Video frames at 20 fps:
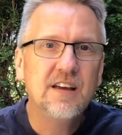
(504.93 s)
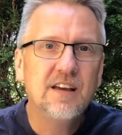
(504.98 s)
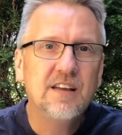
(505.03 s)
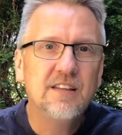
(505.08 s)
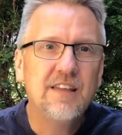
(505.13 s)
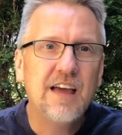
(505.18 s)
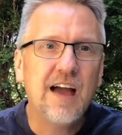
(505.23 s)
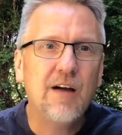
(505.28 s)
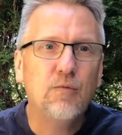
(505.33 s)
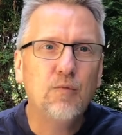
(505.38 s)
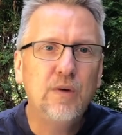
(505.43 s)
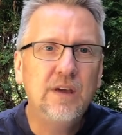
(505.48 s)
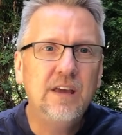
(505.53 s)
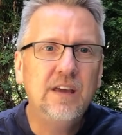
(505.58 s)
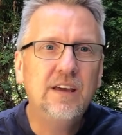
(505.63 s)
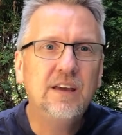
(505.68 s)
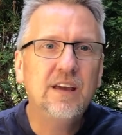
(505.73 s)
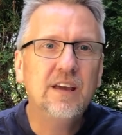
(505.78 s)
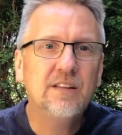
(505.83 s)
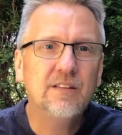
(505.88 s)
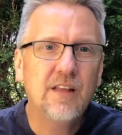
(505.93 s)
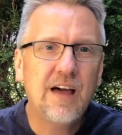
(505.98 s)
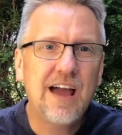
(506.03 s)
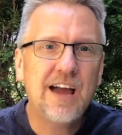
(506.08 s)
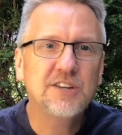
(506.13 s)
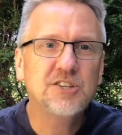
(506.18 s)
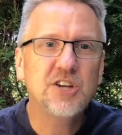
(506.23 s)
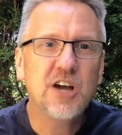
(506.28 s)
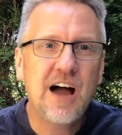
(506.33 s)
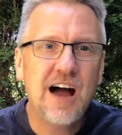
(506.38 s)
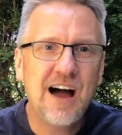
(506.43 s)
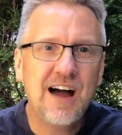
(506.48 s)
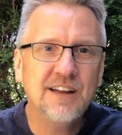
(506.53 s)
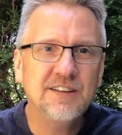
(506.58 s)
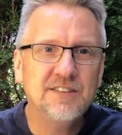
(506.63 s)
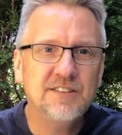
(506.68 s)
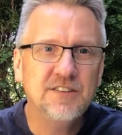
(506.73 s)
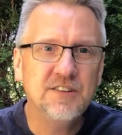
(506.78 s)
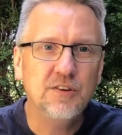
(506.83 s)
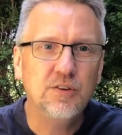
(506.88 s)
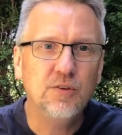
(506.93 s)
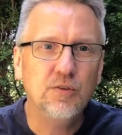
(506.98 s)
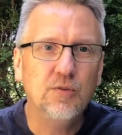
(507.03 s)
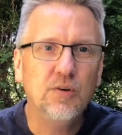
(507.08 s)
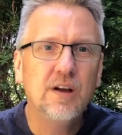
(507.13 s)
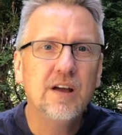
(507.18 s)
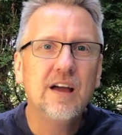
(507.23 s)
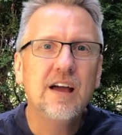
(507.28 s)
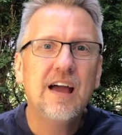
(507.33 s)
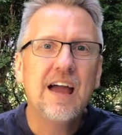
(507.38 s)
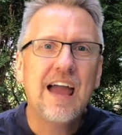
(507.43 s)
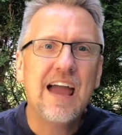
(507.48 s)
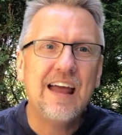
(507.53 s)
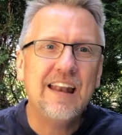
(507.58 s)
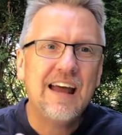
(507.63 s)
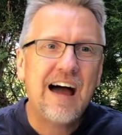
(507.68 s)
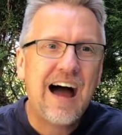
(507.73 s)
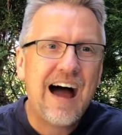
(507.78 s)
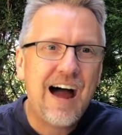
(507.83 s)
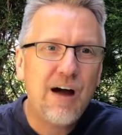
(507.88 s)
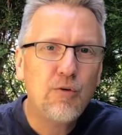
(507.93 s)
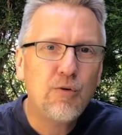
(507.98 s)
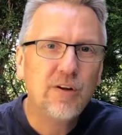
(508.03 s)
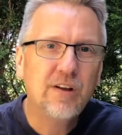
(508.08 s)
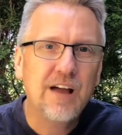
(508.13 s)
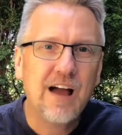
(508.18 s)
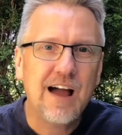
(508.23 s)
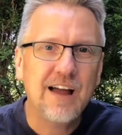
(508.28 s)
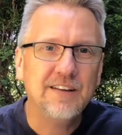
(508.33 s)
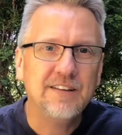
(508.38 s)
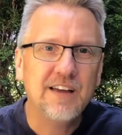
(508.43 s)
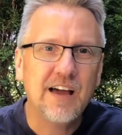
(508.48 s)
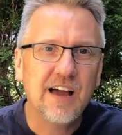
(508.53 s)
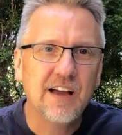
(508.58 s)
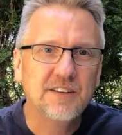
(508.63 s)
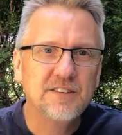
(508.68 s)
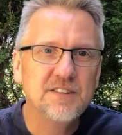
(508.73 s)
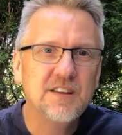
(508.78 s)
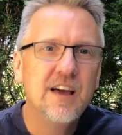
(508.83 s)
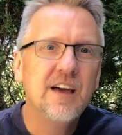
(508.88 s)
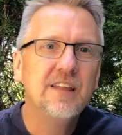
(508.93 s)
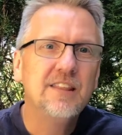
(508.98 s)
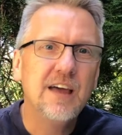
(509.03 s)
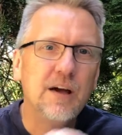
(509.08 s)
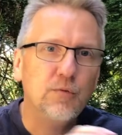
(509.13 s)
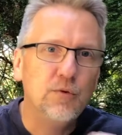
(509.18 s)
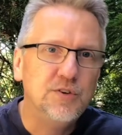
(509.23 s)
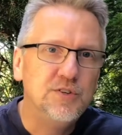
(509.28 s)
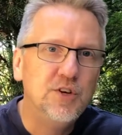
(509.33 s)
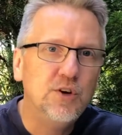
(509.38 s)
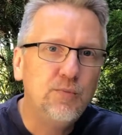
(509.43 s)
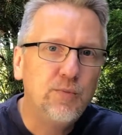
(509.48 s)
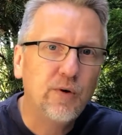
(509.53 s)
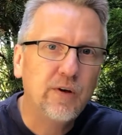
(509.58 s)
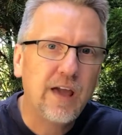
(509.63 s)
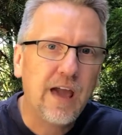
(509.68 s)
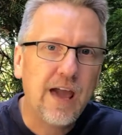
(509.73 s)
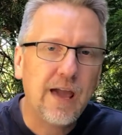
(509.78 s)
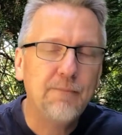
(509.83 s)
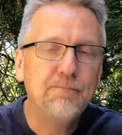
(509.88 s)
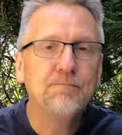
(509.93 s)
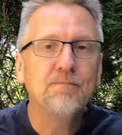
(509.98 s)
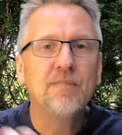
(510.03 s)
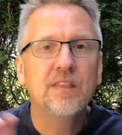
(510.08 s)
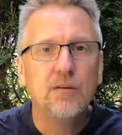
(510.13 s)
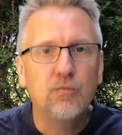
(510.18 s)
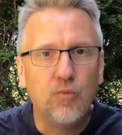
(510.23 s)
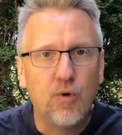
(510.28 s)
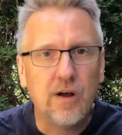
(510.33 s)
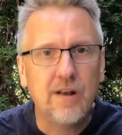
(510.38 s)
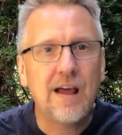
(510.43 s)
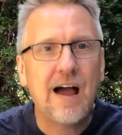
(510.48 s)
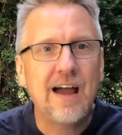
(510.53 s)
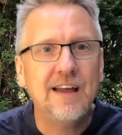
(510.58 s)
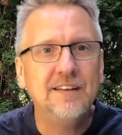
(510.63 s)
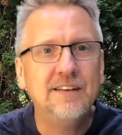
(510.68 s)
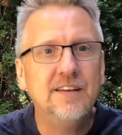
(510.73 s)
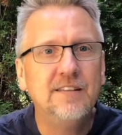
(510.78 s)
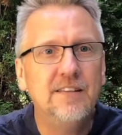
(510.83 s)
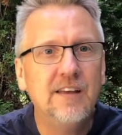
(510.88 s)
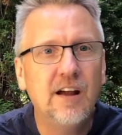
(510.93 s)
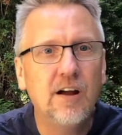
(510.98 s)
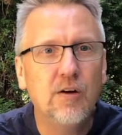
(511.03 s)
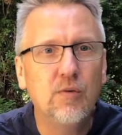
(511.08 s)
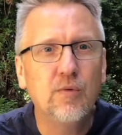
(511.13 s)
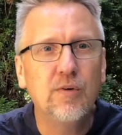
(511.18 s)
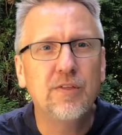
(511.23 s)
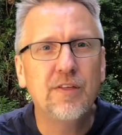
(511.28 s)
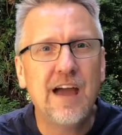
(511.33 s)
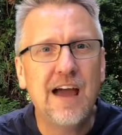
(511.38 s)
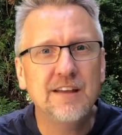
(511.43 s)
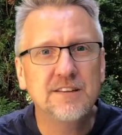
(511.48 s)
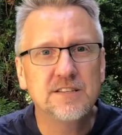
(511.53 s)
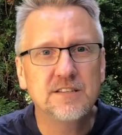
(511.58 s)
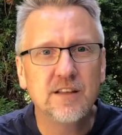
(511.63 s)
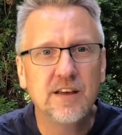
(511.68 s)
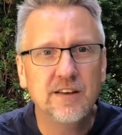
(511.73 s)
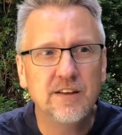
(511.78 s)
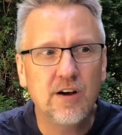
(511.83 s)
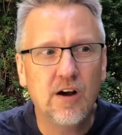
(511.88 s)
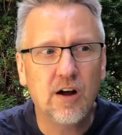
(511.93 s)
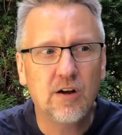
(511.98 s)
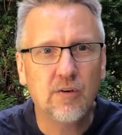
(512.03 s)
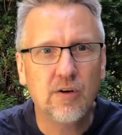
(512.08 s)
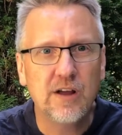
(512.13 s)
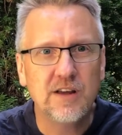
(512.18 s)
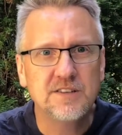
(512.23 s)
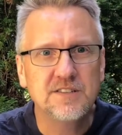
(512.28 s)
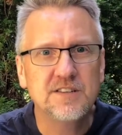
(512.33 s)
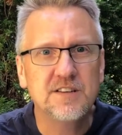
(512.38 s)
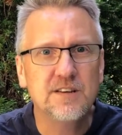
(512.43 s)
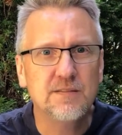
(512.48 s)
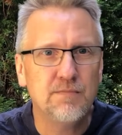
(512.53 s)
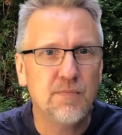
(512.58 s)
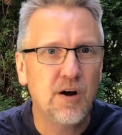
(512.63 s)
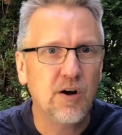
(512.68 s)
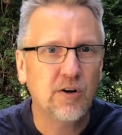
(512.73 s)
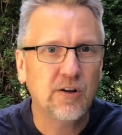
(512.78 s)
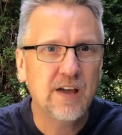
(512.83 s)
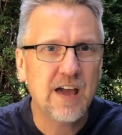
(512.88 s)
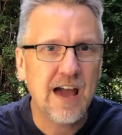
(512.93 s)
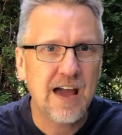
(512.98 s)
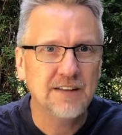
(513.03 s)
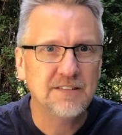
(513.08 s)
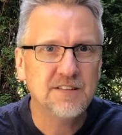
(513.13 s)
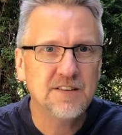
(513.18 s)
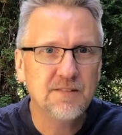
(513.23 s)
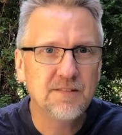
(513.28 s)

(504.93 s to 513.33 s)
that we can latch onto at our context that would duplicate what I did there with that sled dog race in Marquette.